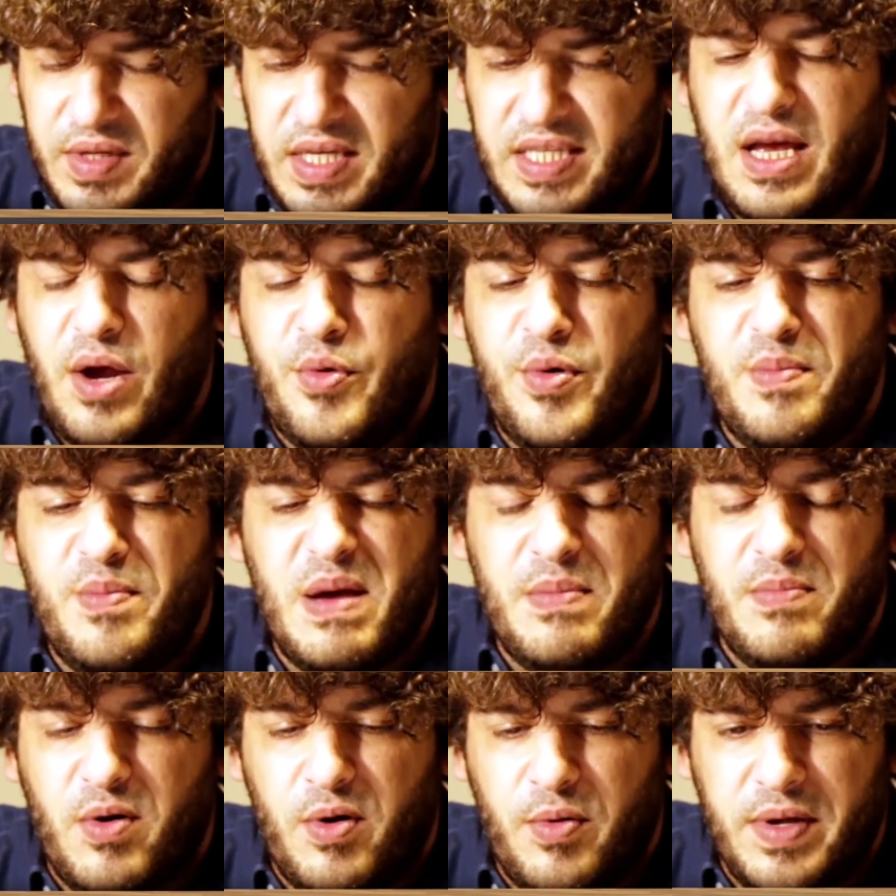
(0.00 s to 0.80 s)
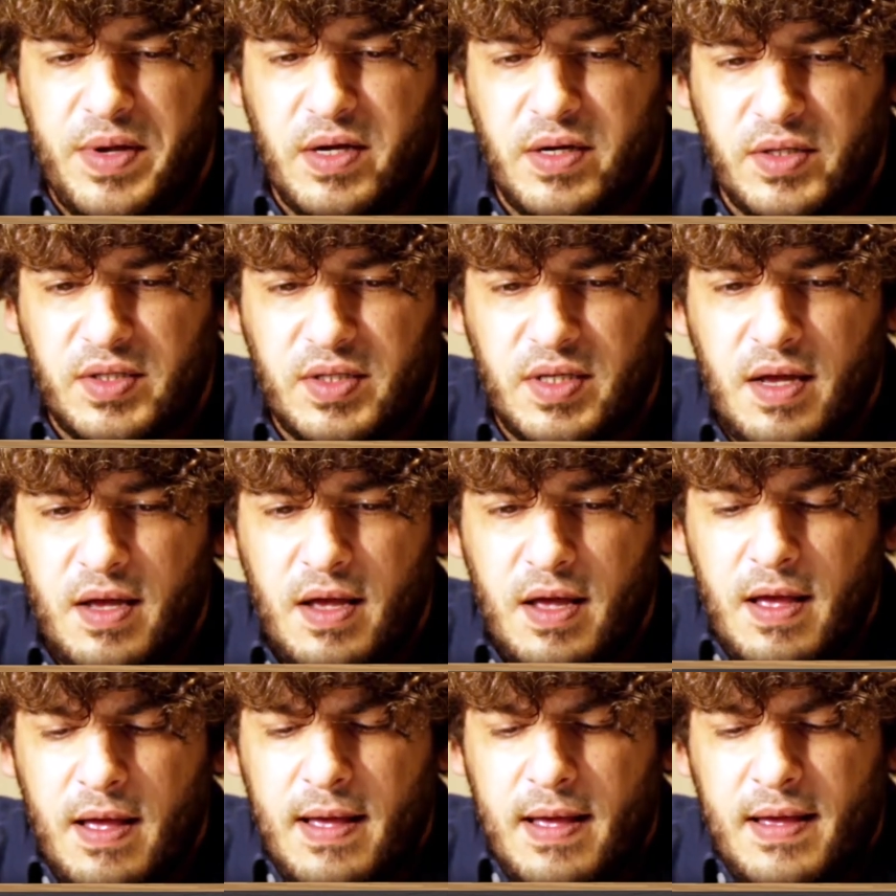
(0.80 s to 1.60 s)
This I remember, because
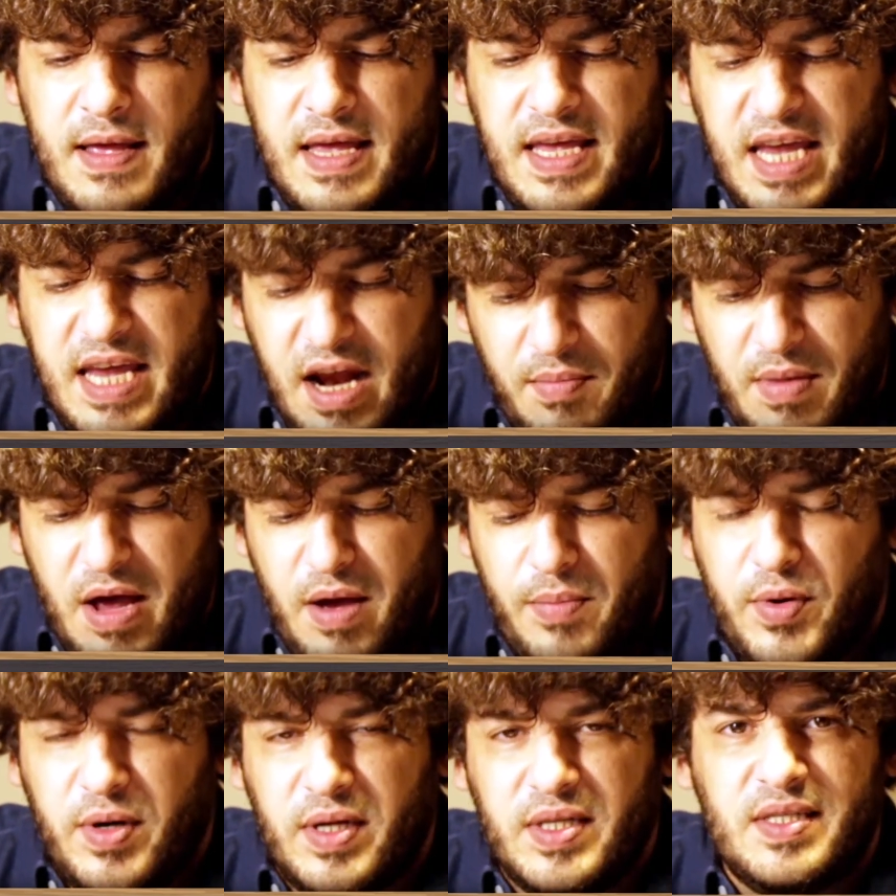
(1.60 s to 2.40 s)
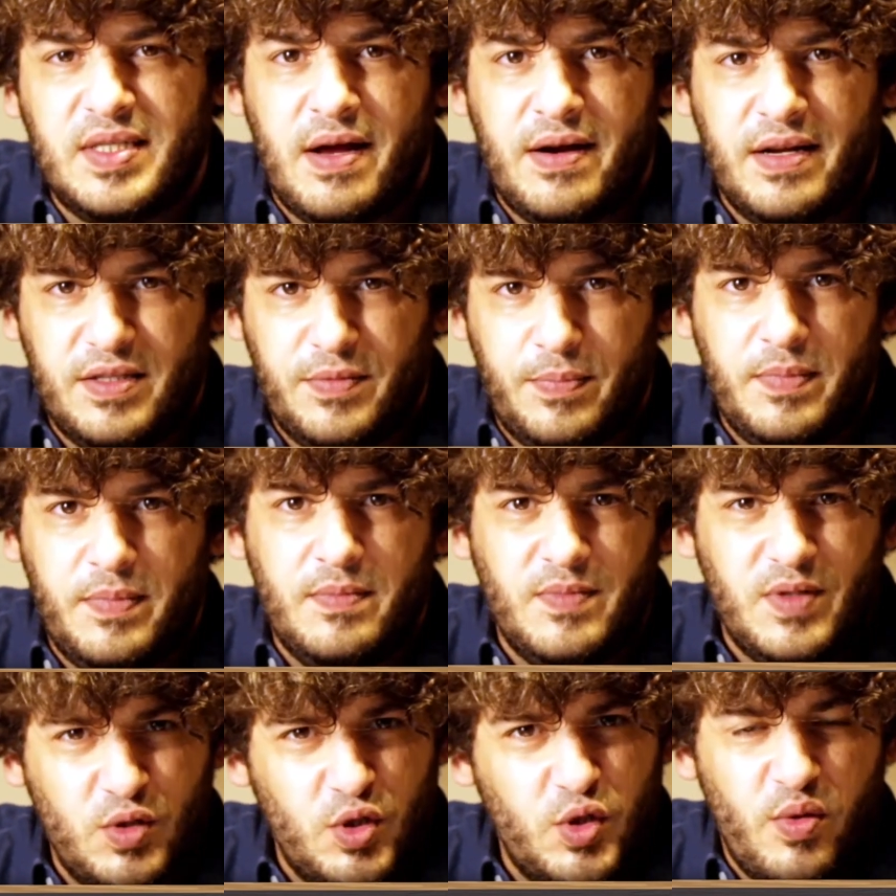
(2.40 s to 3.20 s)
here my opponent started
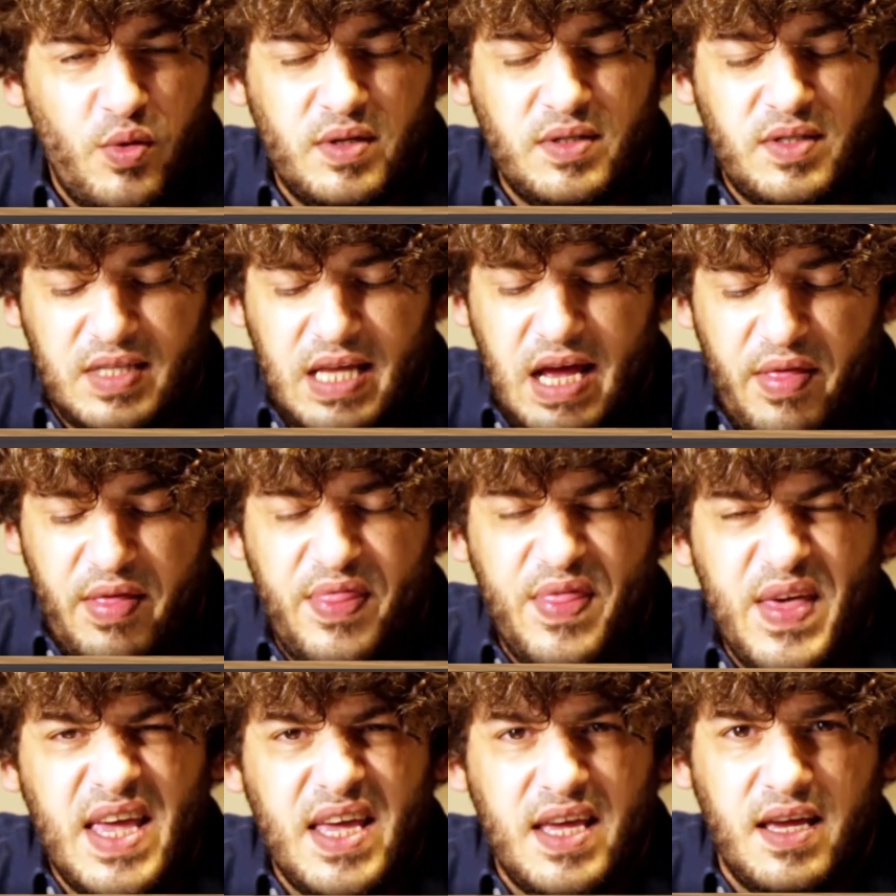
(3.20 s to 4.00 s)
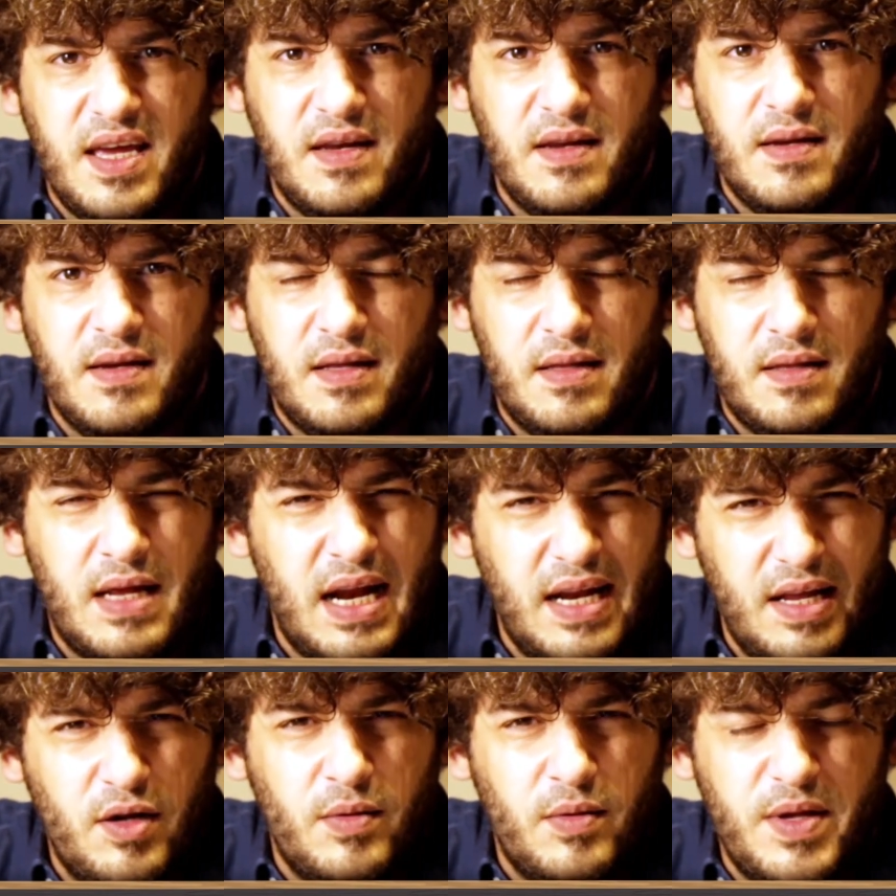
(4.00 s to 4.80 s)
thinking
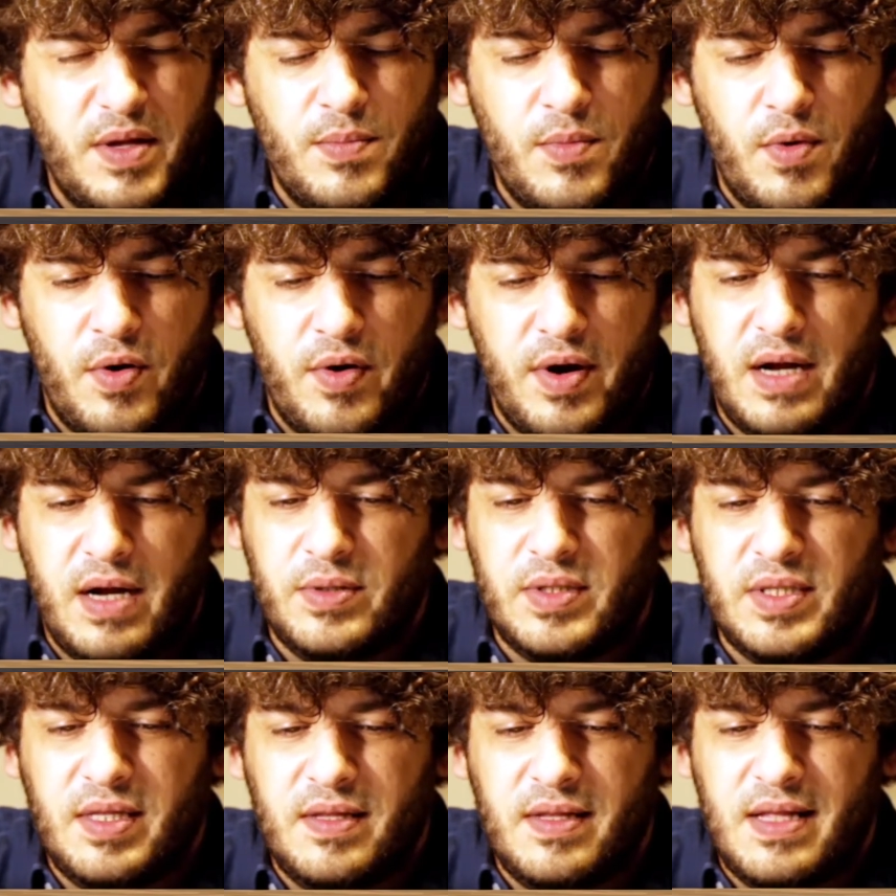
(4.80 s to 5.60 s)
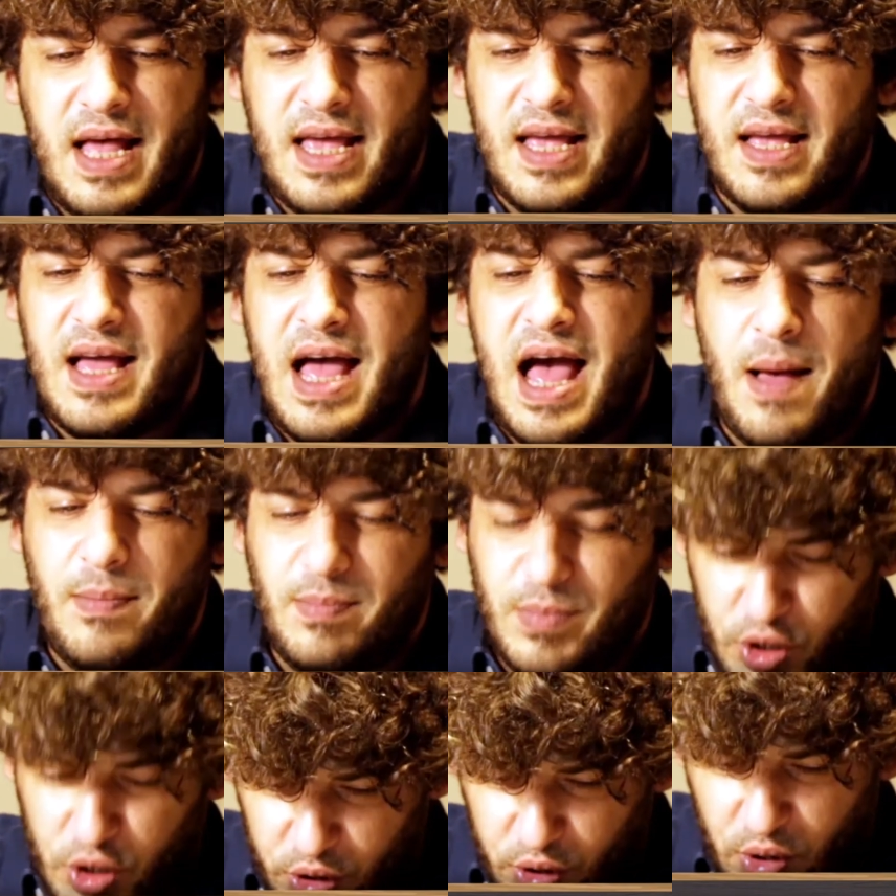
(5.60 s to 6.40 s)
a little bit more, and I was like,
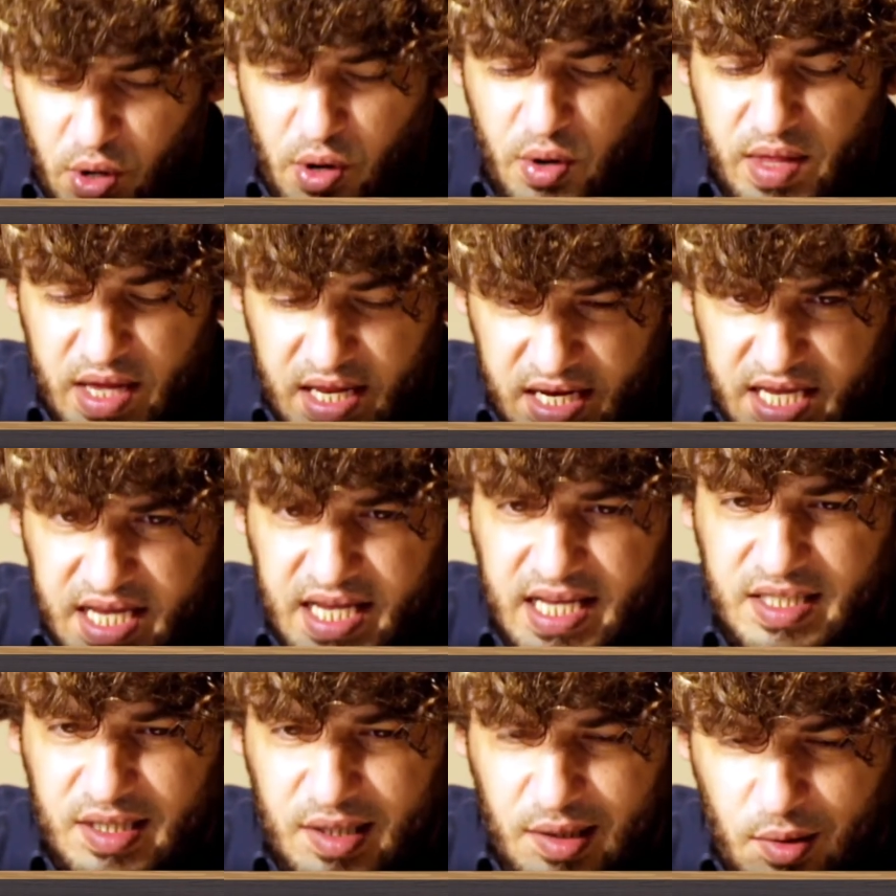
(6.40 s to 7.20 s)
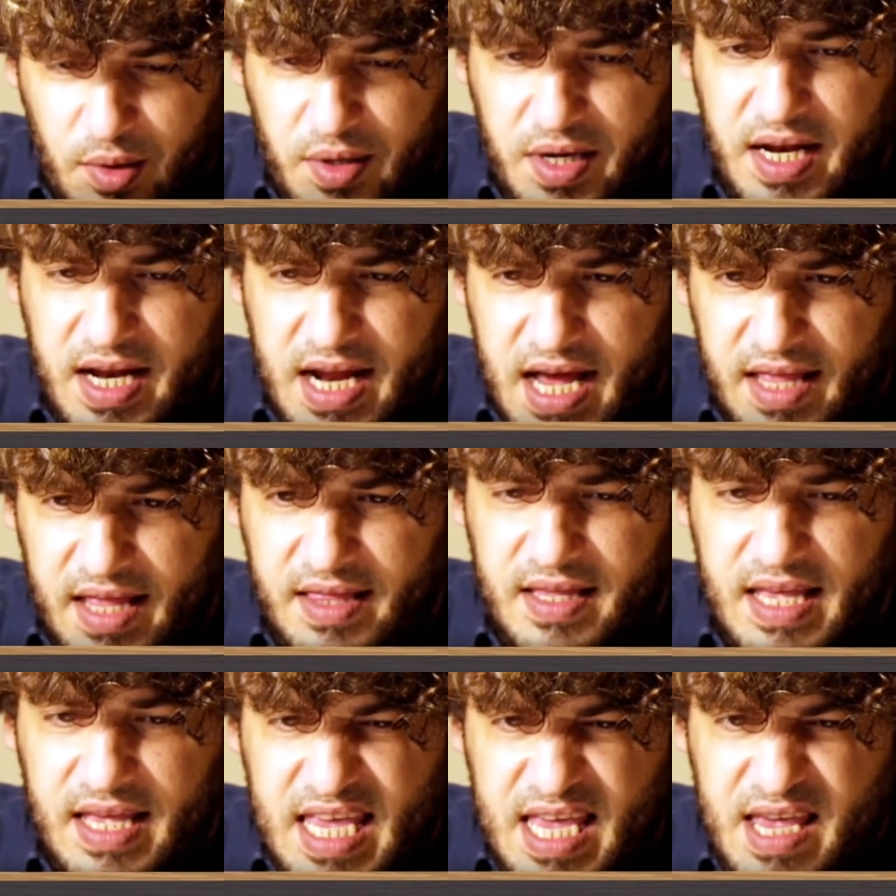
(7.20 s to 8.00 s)
I'm sure that he's looking
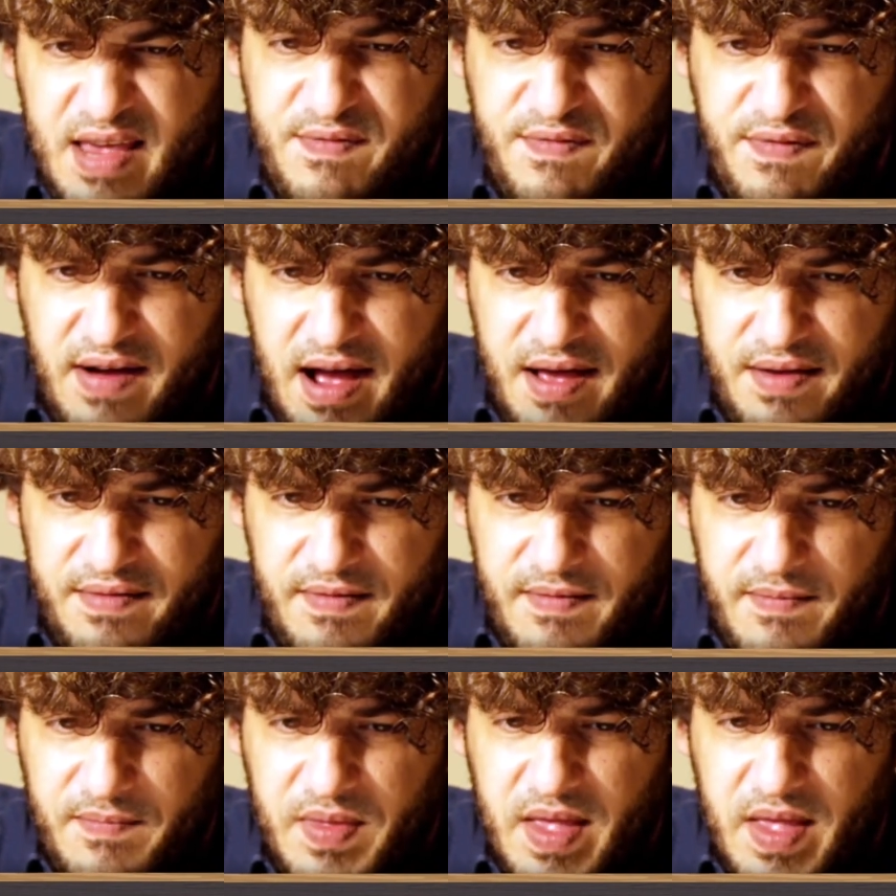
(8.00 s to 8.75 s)
at e5.